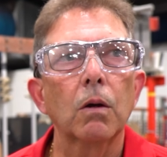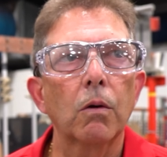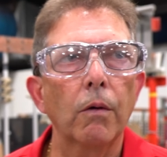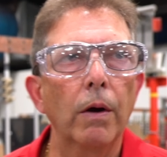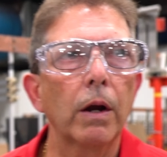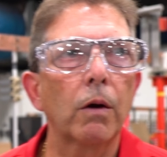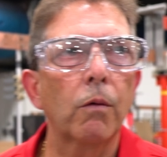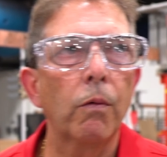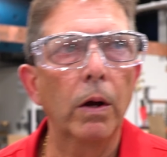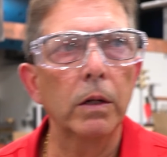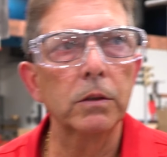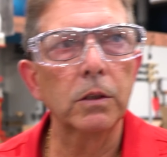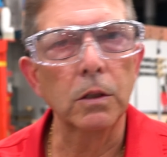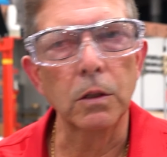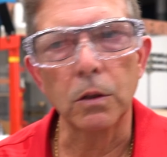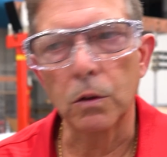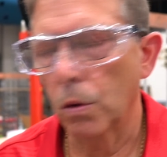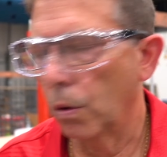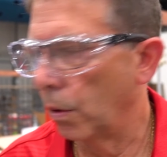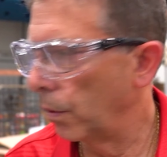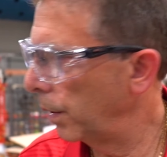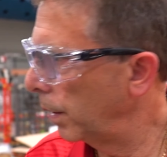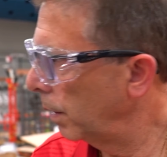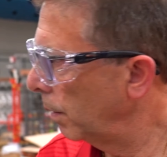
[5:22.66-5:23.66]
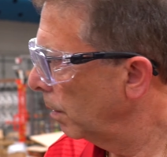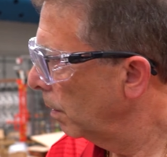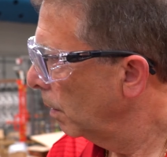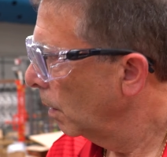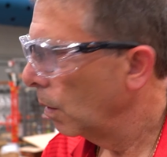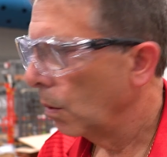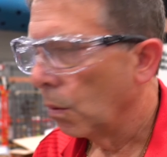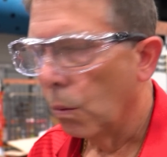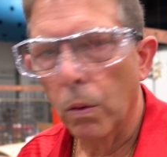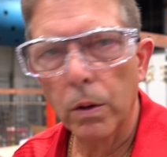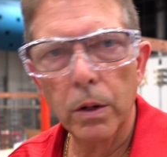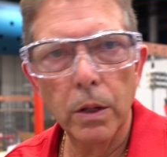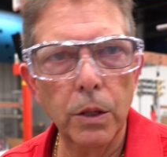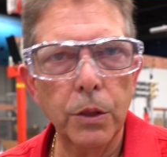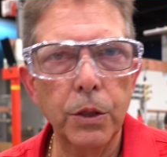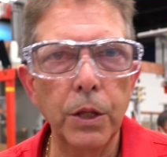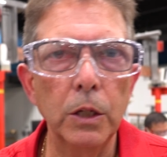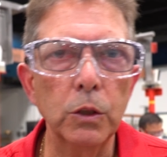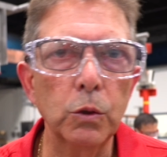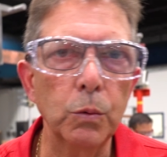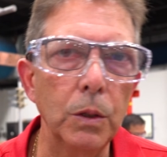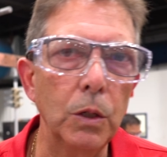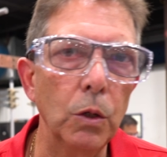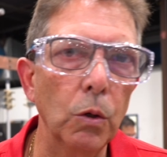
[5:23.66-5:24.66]
Great question, Corey. One of the
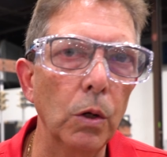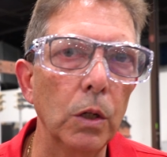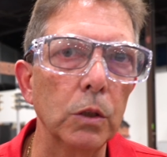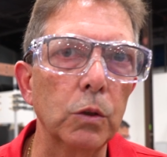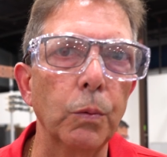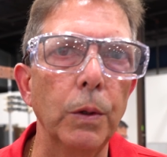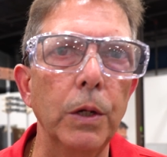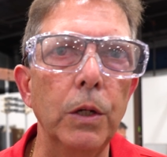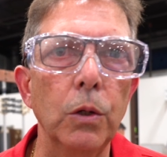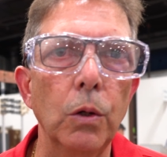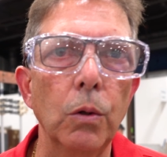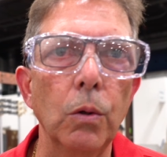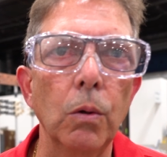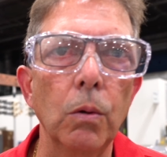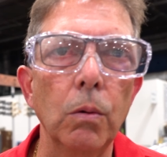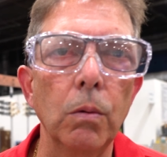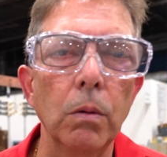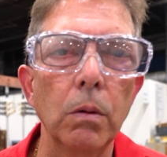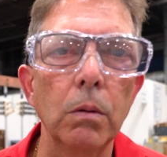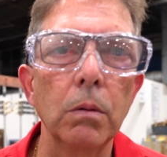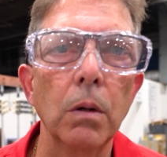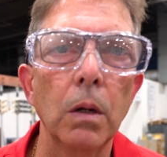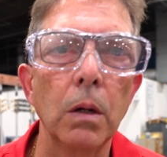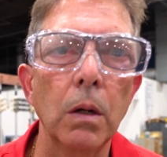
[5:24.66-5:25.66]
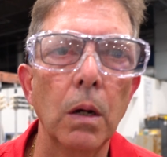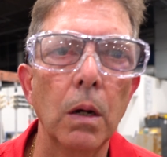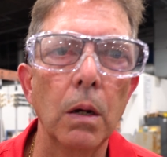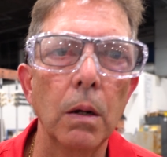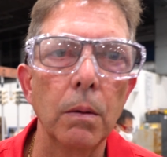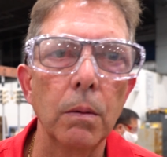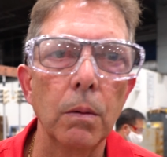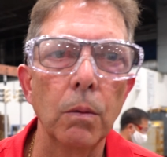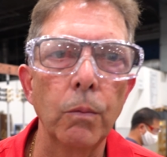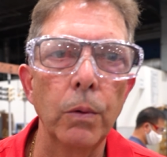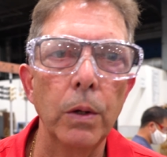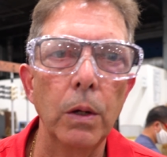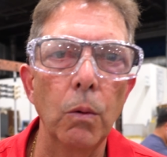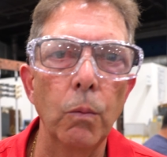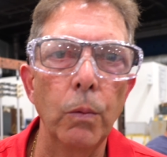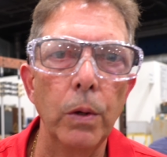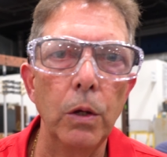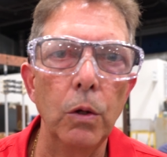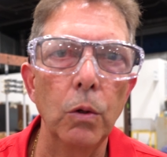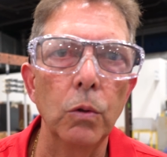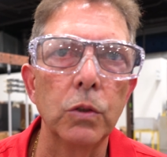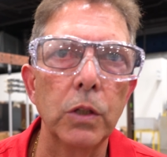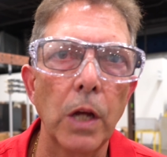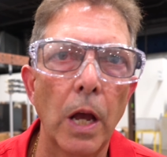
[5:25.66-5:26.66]
things we do is
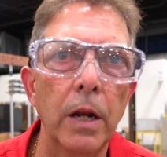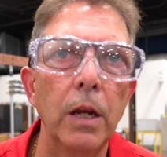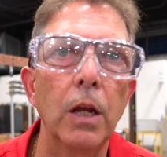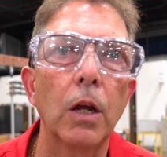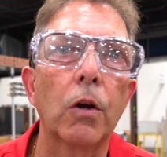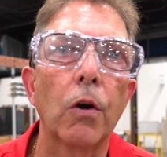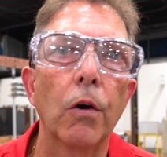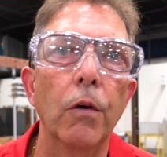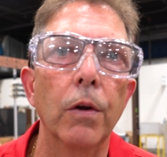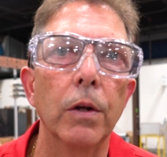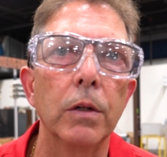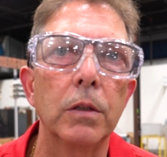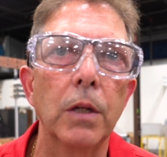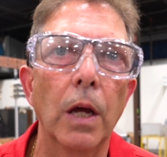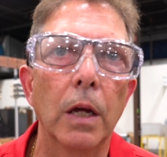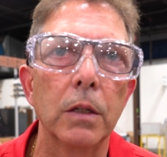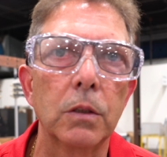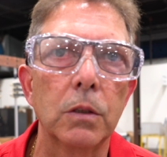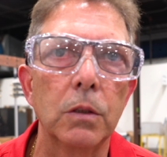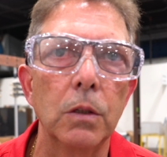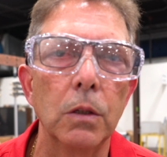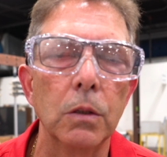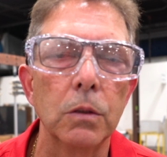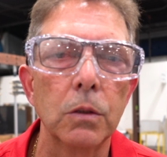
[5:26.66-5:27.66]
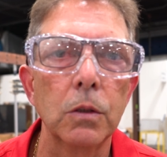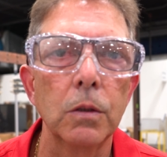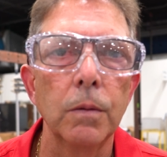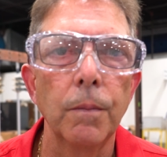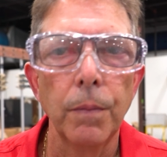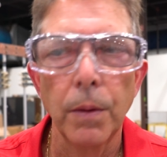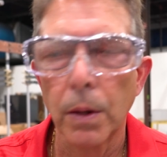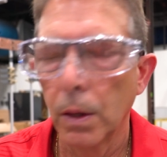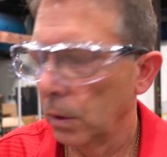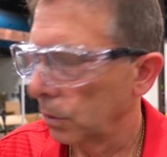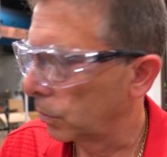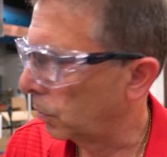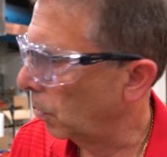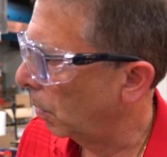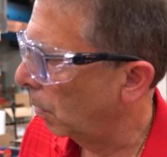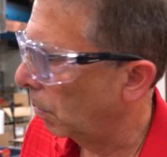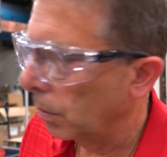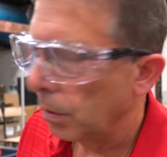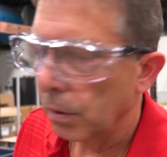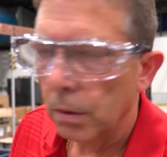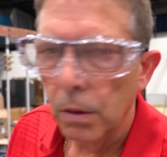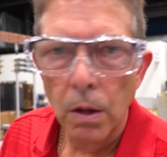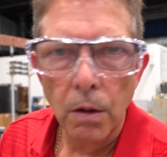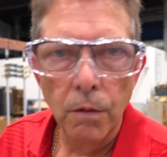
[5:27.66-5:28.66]
we use eddy current testers.
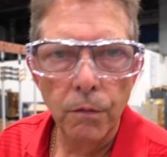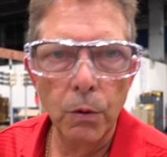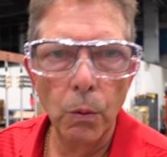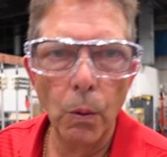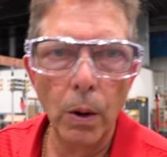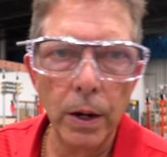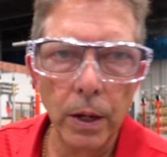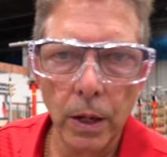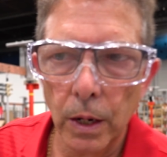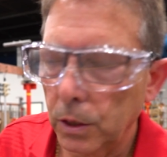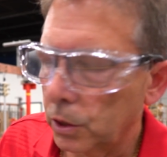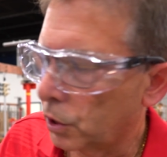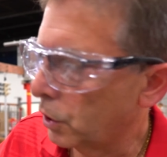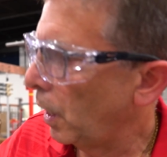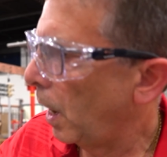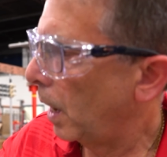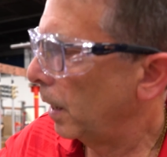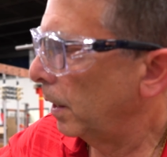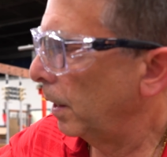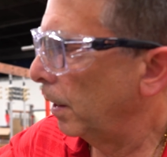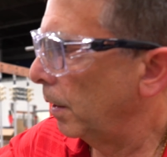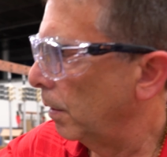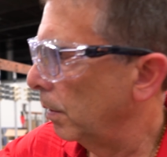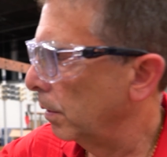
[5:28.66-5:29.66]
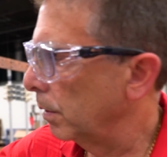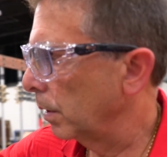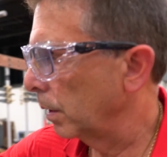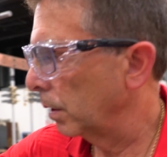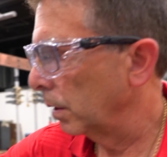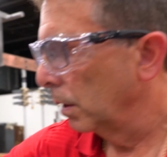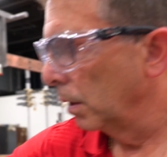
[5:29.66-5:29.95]
So if you want to get a shot here,